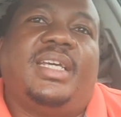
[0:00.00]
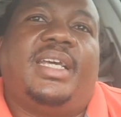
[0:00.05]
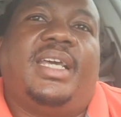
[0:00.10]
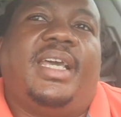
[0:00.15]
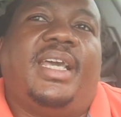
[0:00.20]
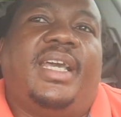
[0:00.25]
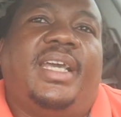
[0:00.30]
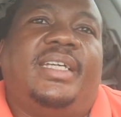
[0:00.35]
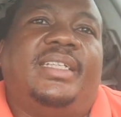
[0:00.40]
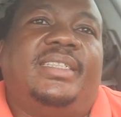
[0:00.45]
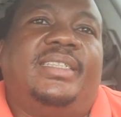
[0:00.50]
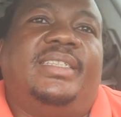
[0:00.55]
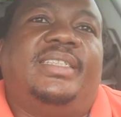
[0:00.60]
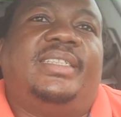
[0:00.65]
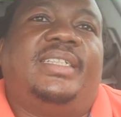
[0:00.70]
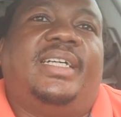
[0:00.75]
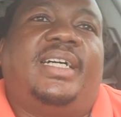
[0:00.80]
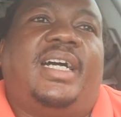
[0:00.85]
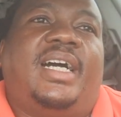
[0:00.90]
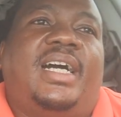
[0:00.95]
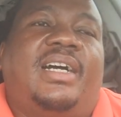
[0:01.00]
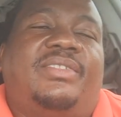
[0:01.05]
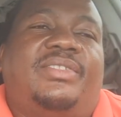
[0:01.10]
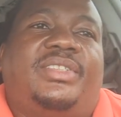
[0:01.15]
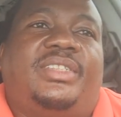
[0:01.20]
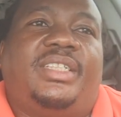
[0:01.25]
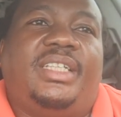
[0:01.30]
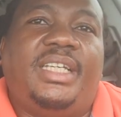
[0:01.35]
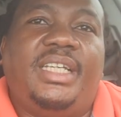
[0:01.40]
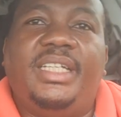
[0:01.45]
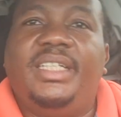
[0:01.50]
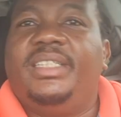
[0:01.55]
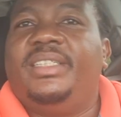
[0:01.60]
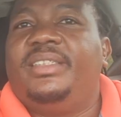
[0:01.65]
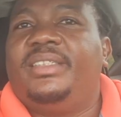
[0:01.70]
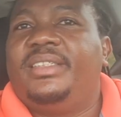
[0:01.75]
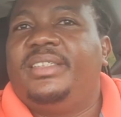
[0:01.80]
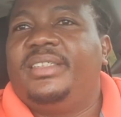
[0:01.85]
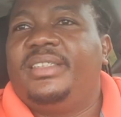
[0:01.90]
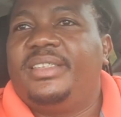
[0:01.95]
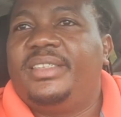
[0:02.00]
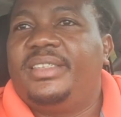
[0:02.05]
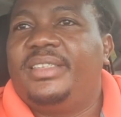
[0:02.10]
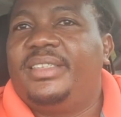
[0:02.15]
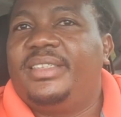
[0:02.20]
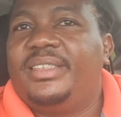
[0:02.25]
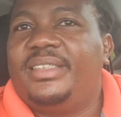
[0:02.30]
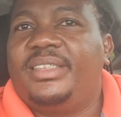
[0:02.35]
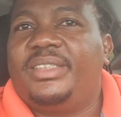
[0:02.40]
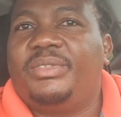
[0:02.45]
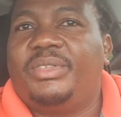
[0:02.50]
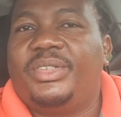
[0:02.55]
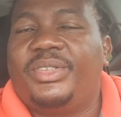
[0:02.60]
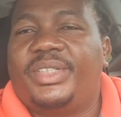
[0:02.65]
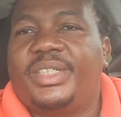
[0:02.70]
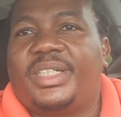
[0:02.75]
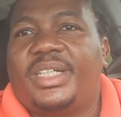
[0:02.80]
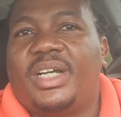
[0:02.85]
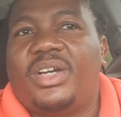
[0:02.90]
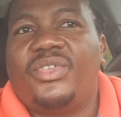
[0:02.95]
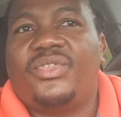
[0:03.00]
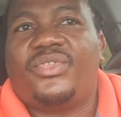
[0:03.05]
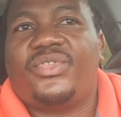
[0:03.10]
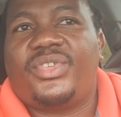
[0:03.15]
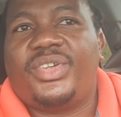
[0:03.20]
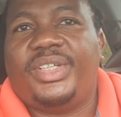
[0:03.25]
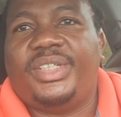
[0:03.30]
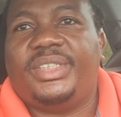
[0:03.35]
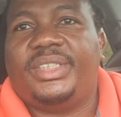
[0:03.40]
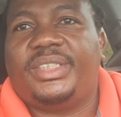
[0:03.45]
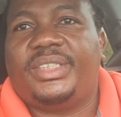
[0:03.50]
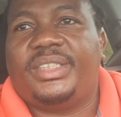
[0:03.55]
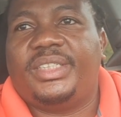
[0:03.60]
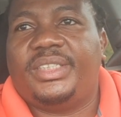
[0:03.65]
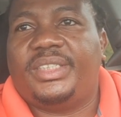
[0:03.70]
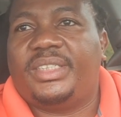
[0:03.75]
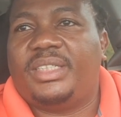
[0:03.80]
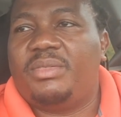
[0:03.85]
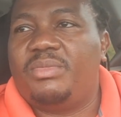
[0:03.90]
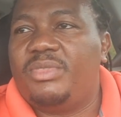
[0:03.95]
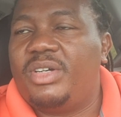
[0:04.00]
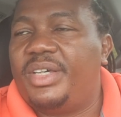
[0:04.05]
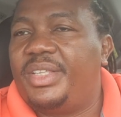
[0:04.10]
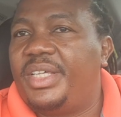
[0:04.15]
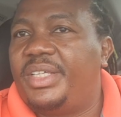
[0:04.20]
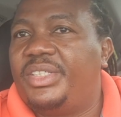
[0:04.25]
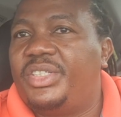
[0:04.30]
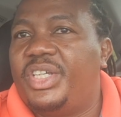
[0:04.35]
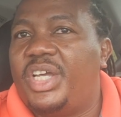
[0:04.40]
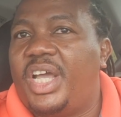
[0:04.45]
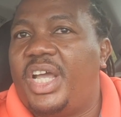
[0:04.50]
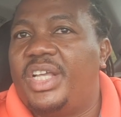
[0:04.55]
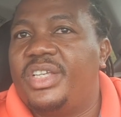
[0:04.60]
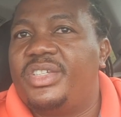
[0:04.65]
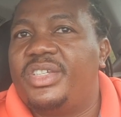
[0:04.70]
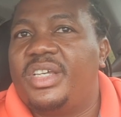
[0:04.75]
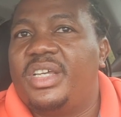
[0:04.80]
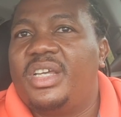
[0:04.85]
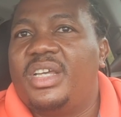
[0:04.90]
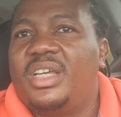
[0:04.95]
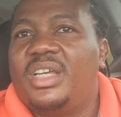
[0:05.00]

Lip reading: And I have seen in one of the countries, there's somewhere they charge